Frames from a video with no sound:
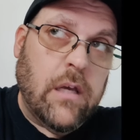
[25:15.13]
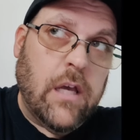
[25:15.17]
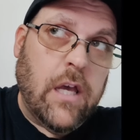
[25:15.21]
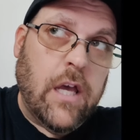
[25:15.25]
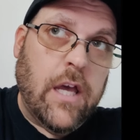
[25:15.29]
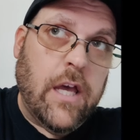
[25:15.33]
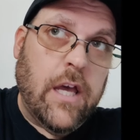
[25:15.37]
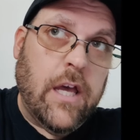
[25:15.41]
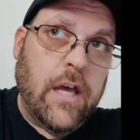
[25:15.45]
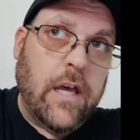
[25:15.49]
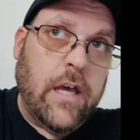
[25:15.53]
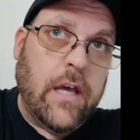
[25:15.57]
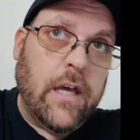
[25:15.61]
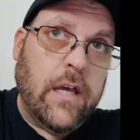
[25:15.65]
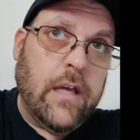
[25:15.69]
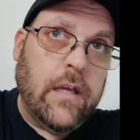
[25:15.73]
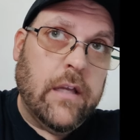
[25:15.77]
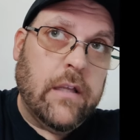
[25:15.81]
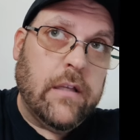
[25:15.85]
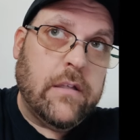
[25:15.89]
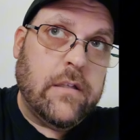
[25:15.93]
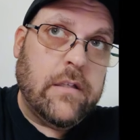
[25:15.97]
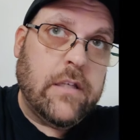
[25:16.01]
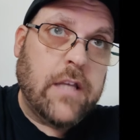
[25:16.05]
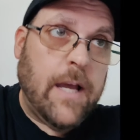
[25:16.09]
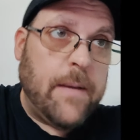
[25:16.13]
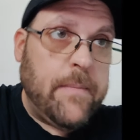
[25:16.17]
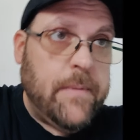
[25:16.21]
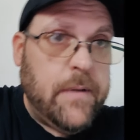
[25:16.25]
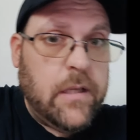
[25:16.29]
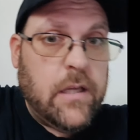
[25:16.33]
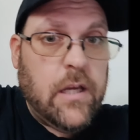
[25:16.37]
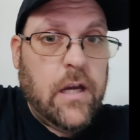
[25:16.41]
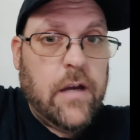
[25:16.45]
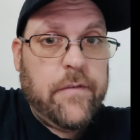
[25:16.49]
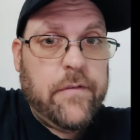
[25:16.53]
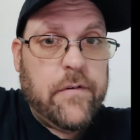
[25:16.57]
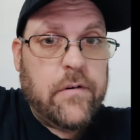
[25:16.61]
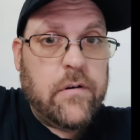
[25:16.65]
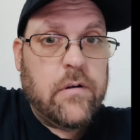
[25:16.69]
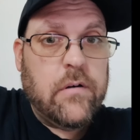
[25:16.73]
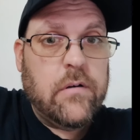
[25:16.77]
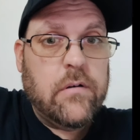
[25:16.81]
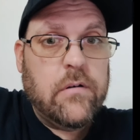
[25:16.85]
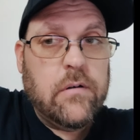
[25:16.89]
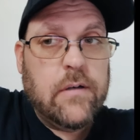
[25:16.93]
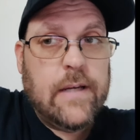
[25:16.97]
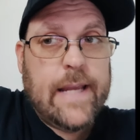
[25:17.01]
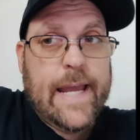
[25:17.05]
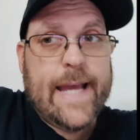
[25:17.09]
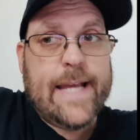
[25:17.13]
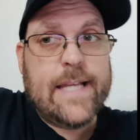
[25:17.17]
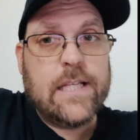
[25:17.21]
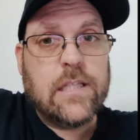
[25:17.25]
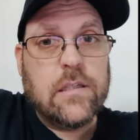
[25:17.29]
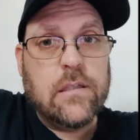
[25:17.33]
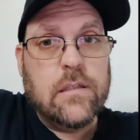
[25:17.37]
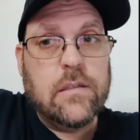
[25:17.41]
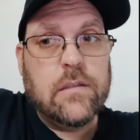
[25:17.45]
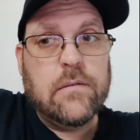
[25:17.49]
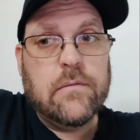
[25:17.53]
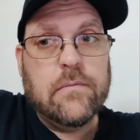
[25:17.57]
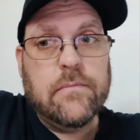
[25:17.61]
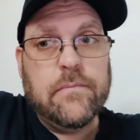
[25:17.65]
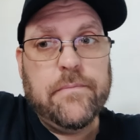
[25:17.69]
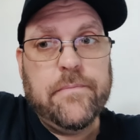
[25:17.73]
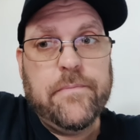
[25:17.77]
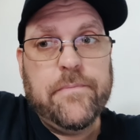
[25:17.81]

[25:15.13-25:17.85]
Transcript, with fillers: uh, timing cover gasket,